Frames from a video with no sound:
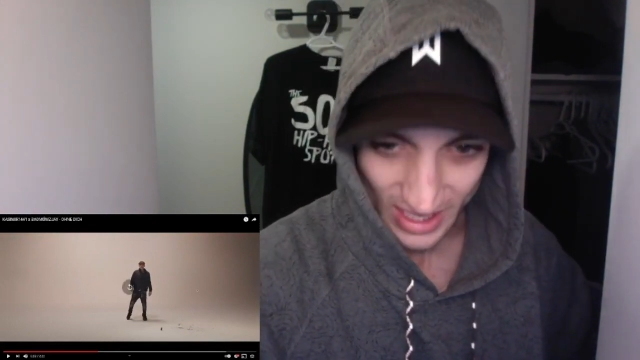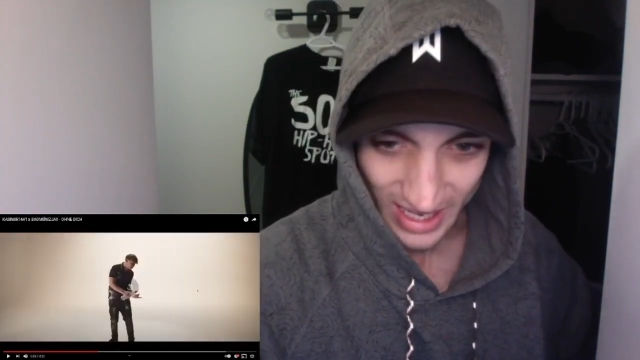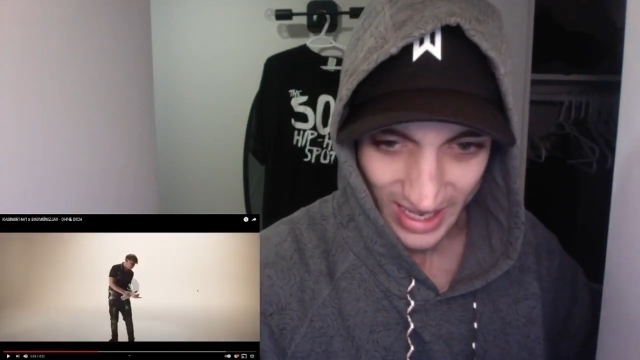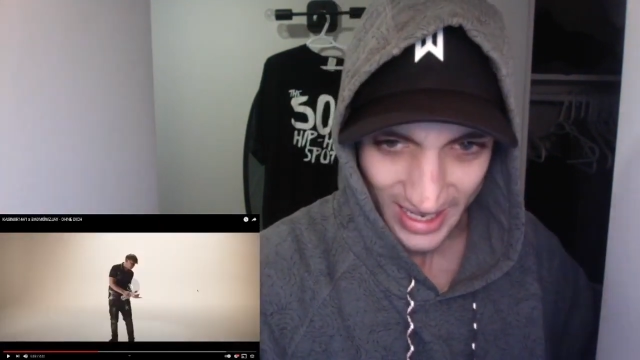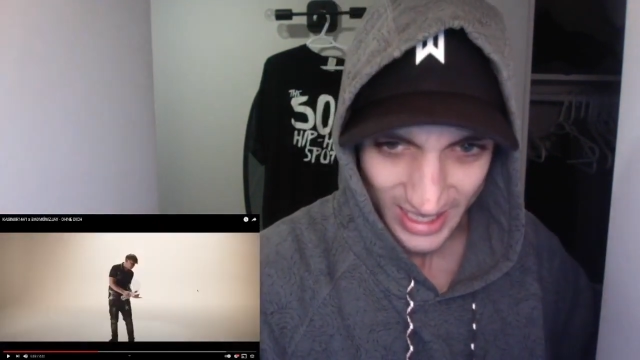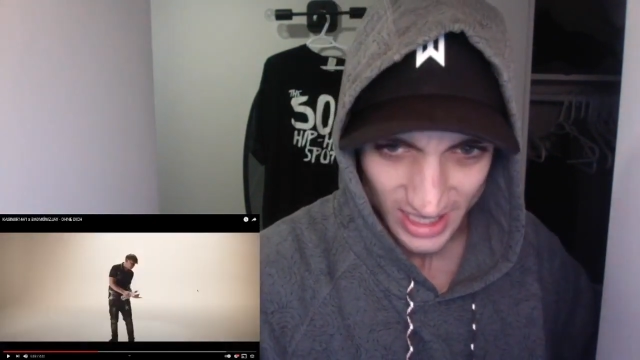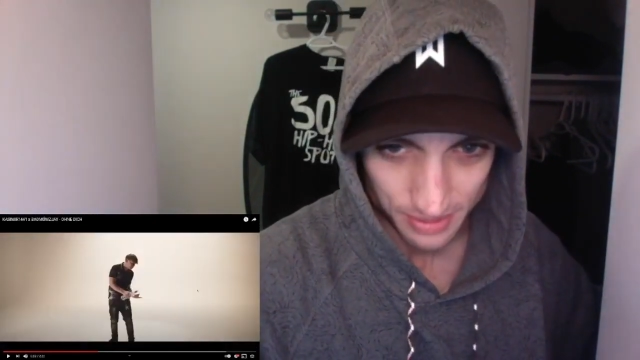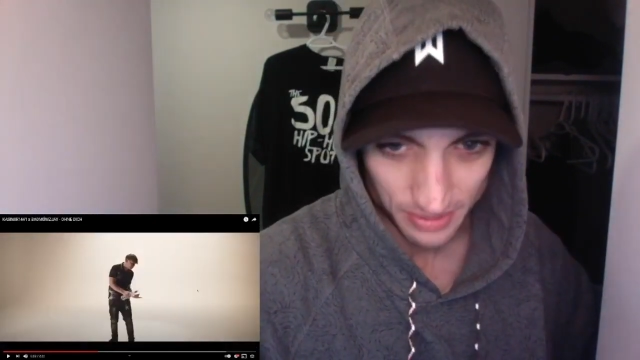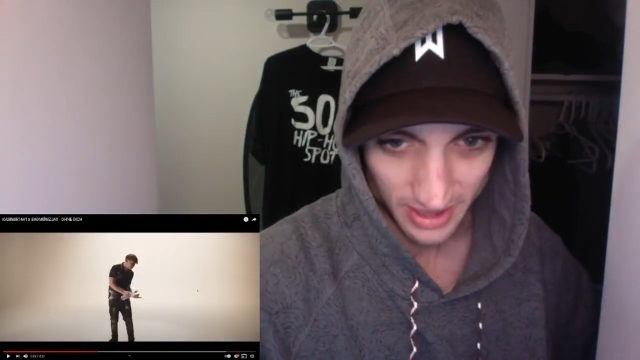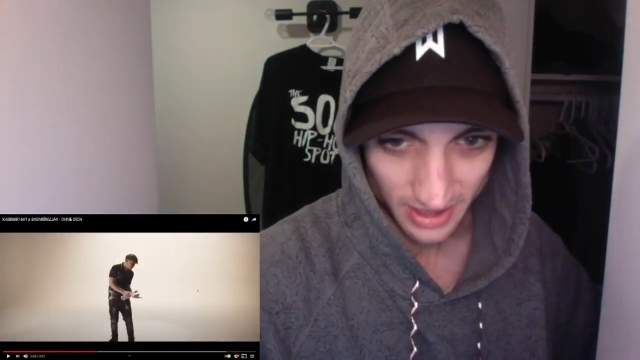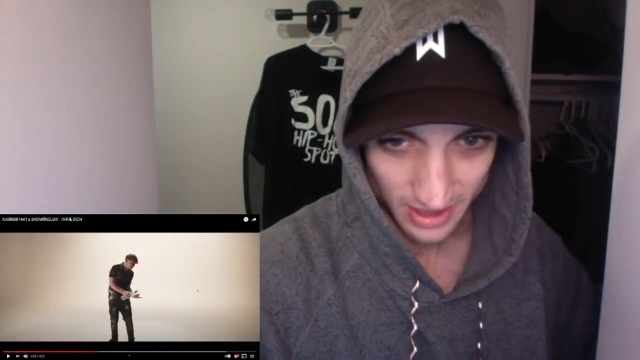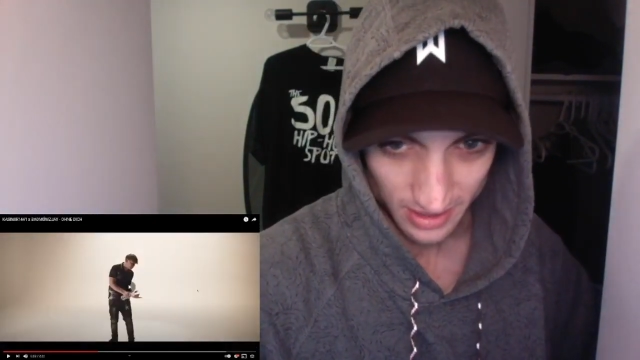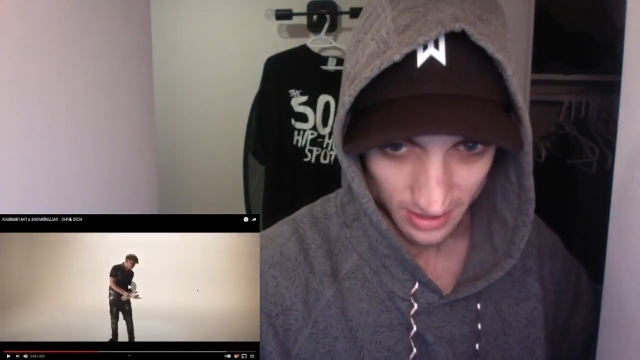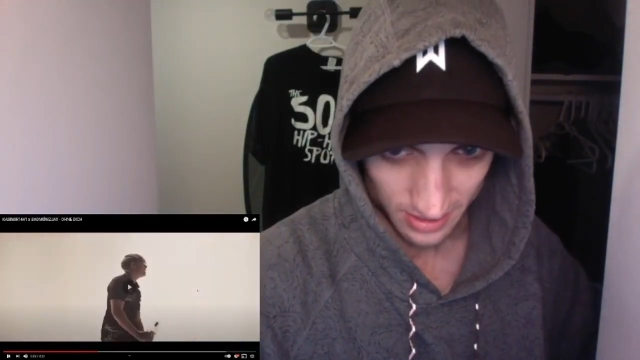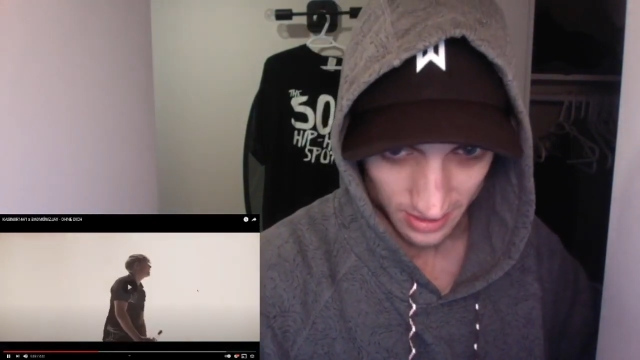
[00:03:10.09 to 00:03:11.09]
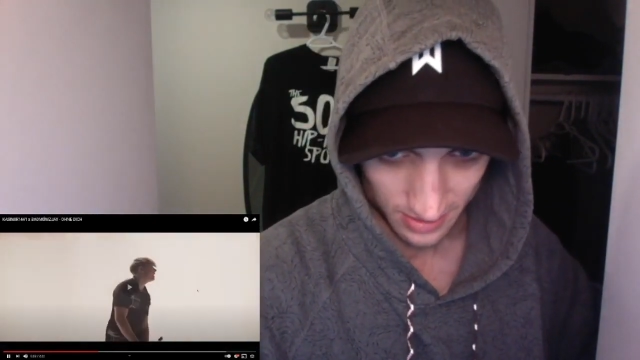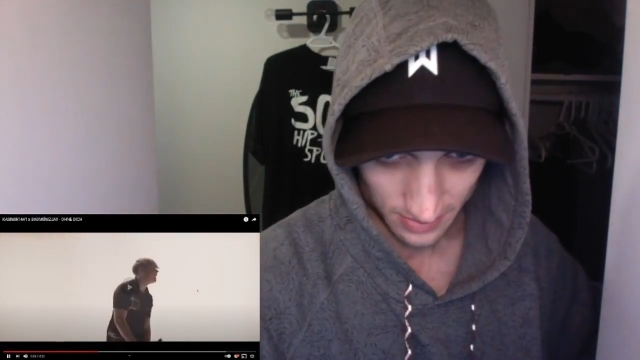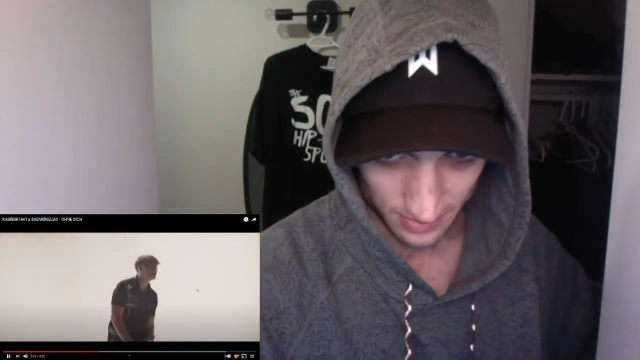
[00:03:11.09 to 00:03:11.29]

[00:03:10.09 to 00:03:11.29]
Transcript: It's been. It's